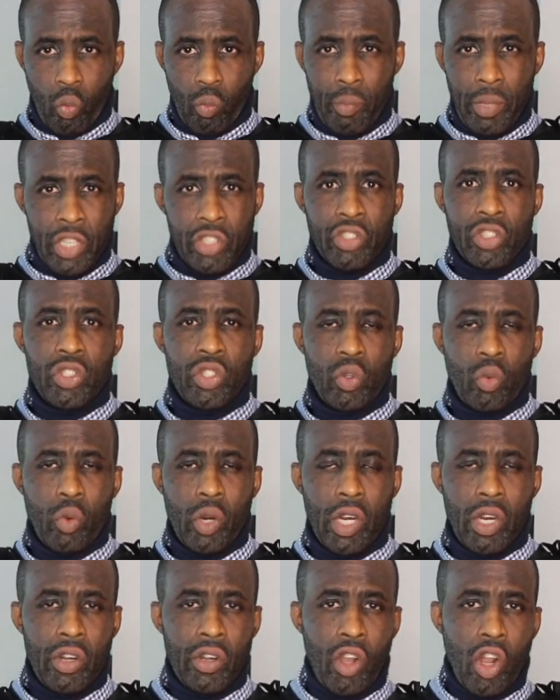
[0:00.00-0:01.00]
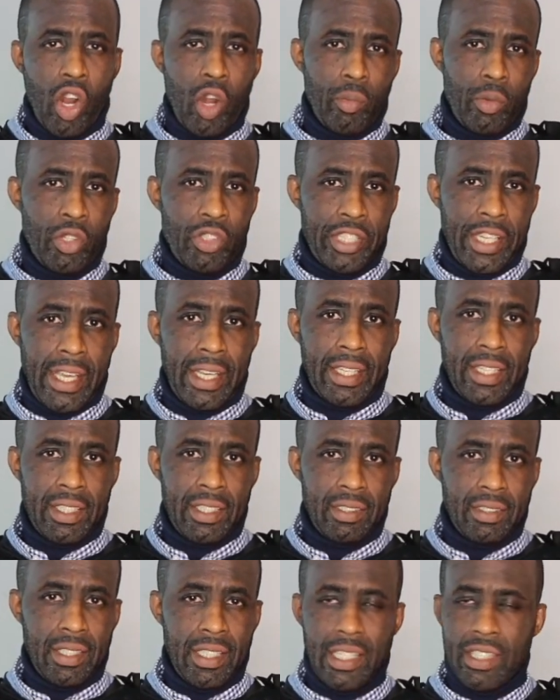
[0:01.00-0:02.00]
Make sure you wear an armored
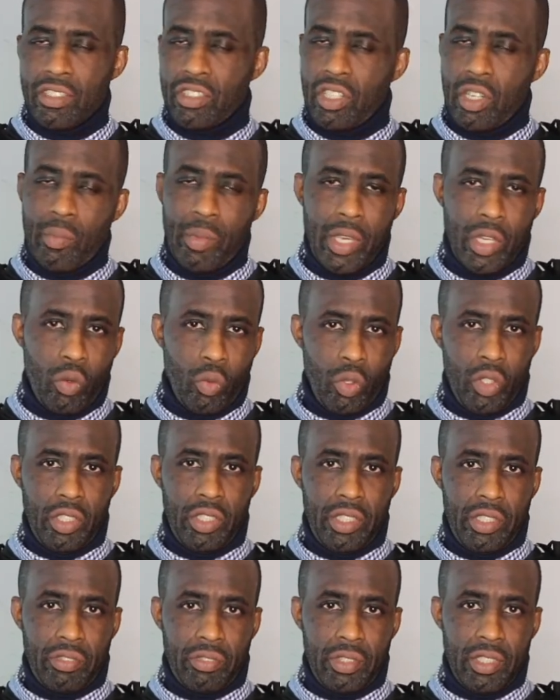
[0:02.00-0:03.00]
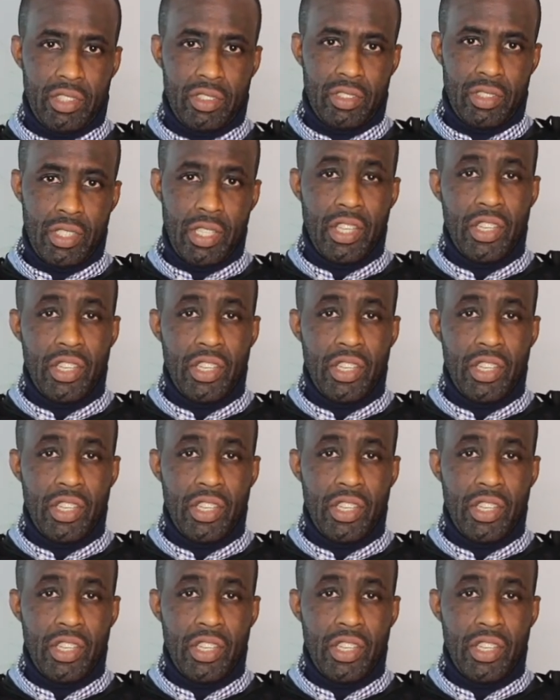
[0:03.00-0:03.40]
jacket. It's gonna make a world of difference.